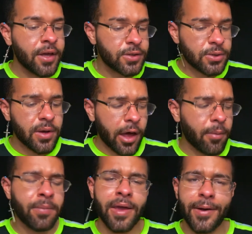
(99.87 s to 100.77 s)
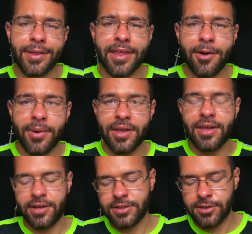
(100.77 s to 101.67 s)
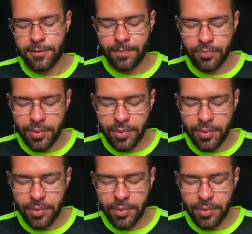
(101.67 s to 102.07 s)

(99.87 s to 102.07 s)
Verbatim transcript: to help me out in that way, Cancer.